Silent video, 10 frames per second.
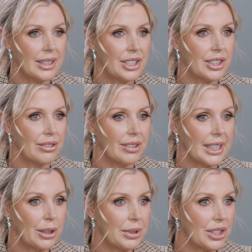To
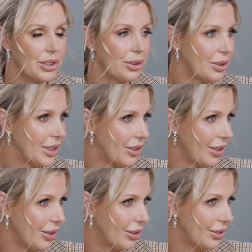relinquish all
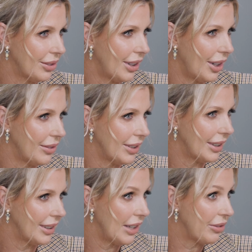control
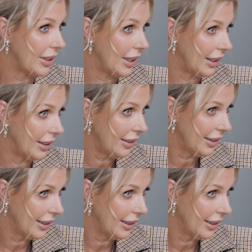over everything